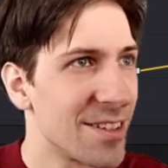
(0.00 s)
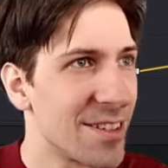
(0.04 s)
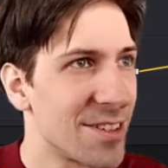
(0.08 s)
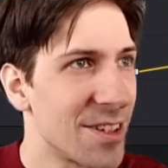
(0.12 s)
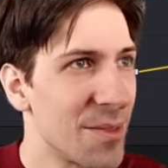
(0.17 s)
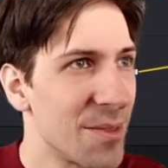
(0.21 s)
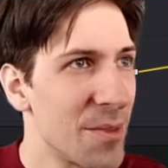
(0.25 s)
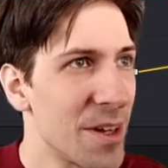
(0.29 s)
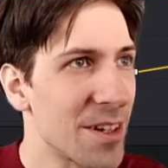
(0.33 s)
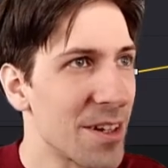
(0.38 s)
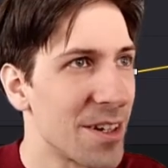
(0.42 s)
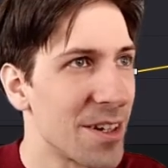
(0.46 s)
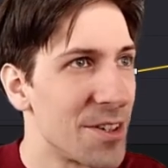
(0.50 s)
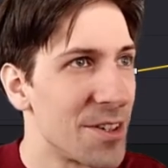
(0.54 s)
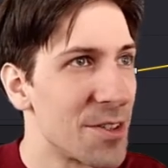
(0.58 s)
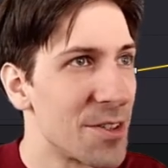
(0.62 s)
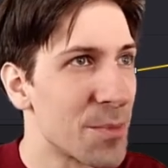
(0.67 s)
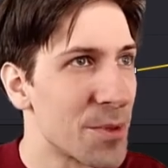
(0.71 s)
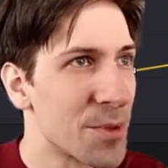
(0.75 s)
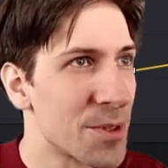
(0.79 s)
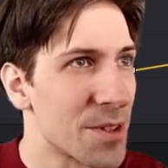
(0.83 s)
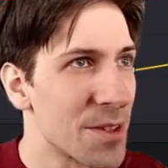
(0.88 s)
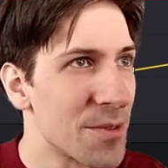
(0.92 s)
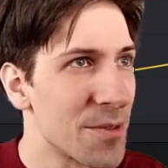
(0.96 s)
So I'm not
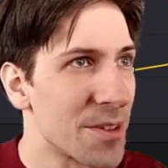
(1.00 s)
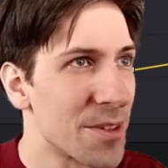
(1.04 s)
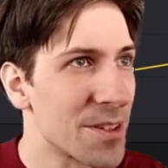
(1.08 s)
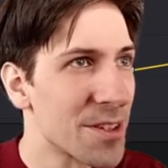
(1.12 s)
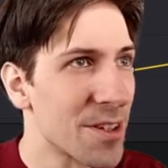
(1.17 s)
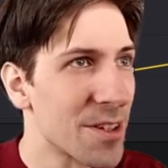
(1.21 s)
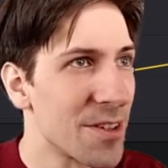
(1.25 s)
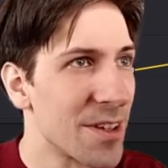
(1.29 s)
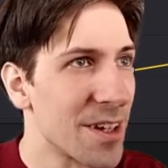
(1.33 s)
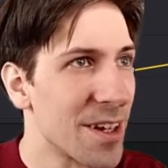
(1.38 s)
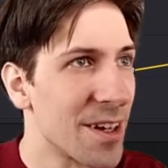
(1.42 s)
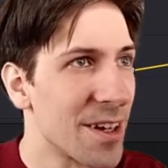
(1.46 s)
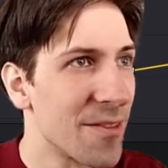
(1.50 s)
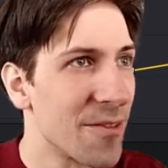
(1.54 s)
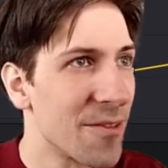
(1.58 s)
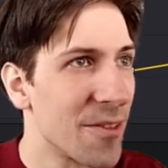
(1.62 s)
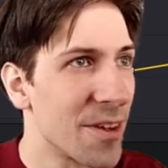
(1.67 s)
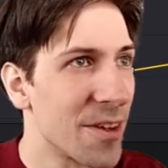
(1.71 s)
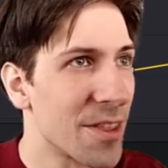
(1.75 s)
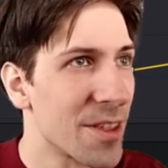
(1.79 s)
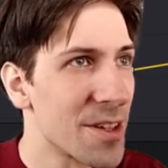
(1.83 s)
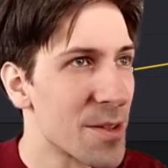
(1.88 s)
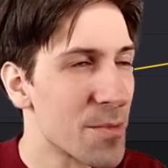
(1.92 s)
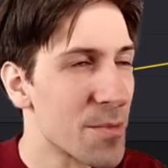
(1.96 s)
100% what's going on
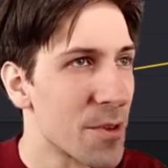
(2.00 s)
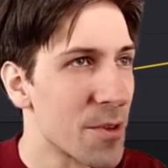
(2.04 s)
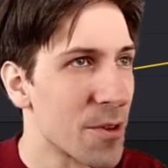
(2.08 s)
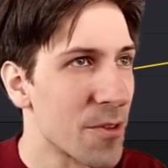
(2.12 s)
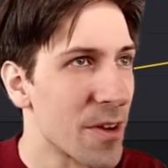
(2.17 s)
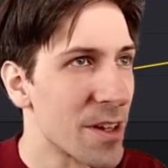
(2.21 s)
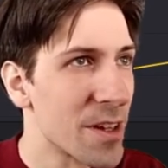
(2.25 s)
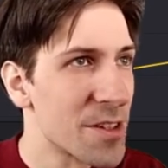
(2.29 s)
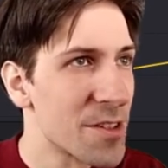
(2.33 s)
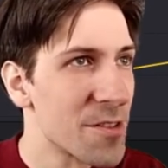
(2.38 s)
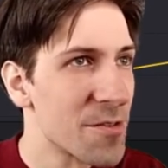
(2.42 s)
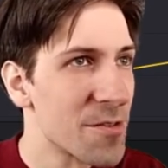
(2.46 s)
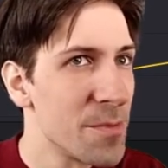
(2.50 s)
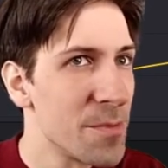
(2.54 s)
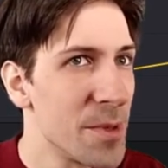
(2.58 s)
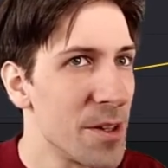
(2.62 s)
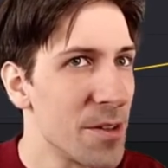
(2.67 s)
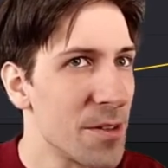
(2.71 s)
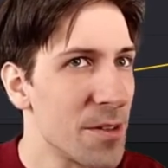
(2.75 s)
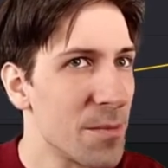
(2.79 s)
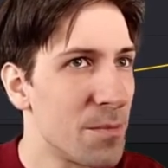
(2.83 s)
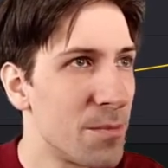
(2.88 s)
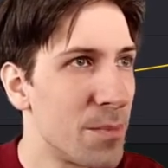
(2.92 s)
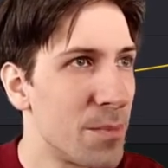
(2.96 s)
with this progressive mode,